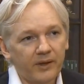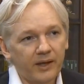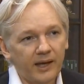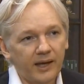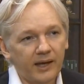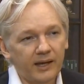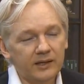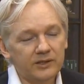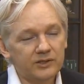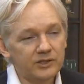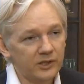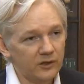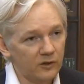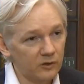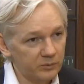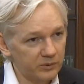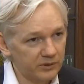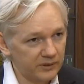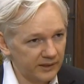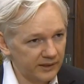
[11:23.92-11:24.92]
a
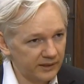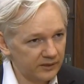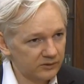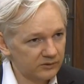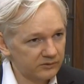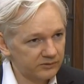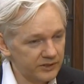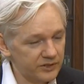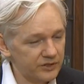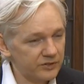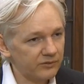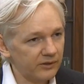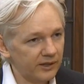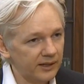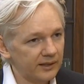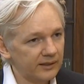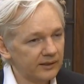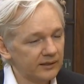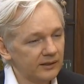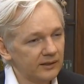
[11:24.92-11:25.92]
geopolitical
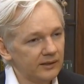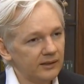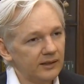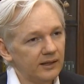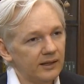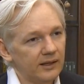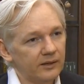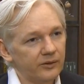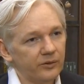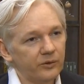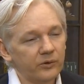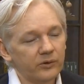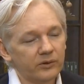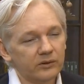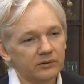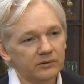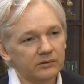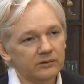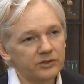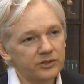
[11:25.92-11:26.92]
visionary who
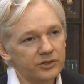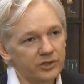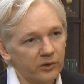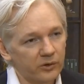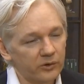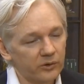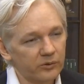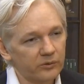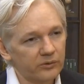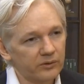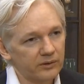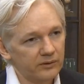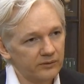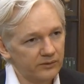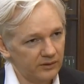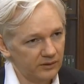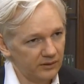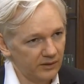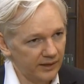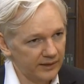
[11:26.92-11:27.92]
can show
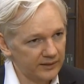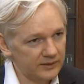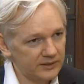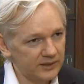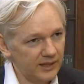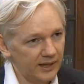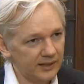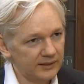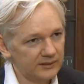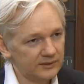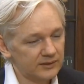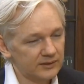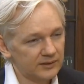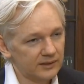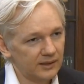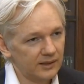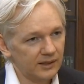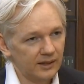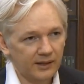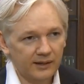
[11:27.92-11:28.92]
the United States
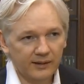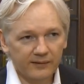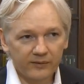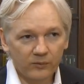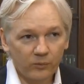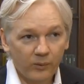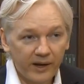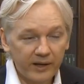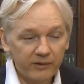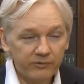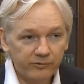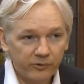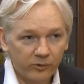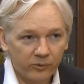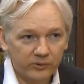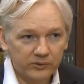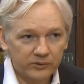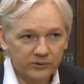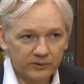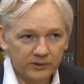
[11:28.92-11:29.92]
the way
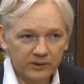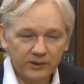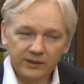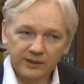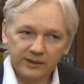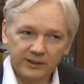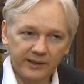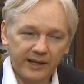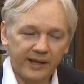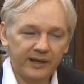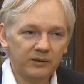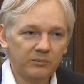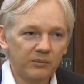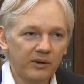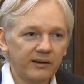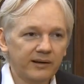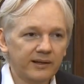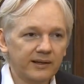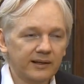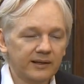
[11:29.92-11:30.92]
forward in Latin
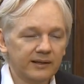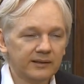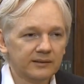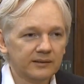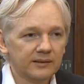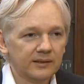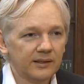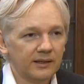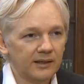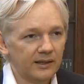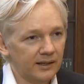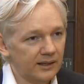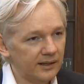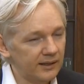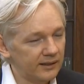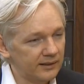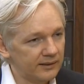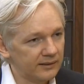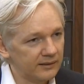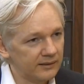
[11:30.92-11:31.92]
America,
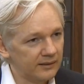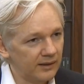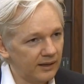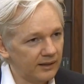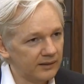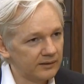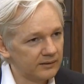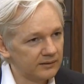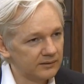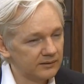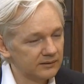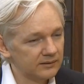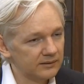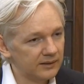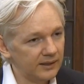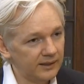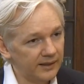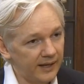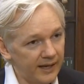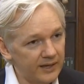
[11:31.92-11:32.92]
in
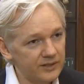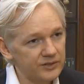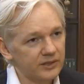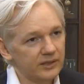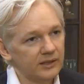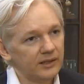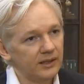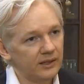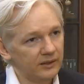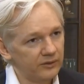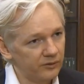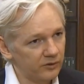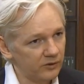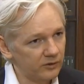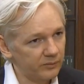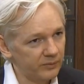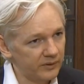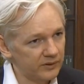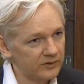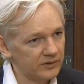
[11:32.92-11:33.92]
Asia, in
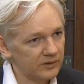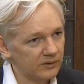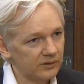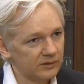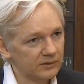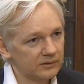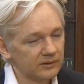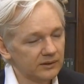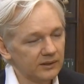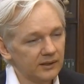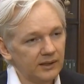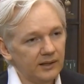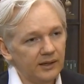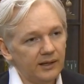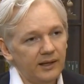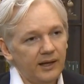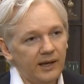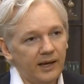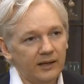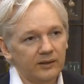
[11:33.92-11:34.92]
Europe, and so on.
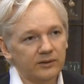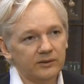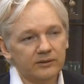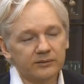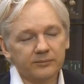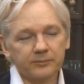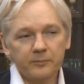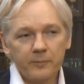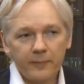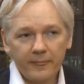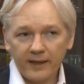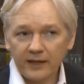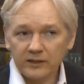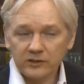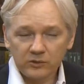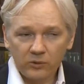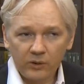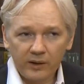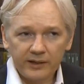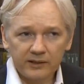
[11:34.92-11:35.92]
And
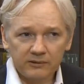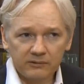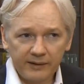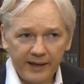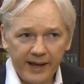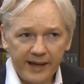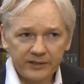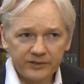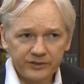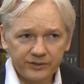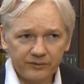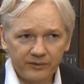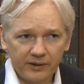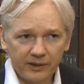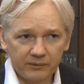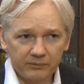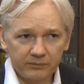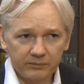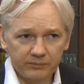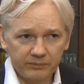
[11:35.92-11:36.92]
that's quite a
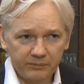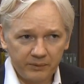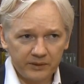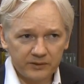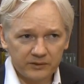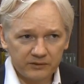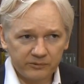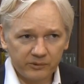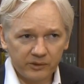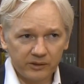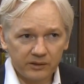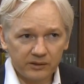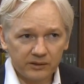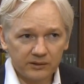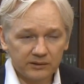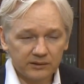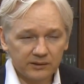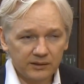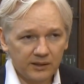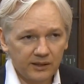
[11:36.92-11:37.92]
reactionary piece of
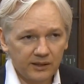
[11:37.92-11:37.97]
work,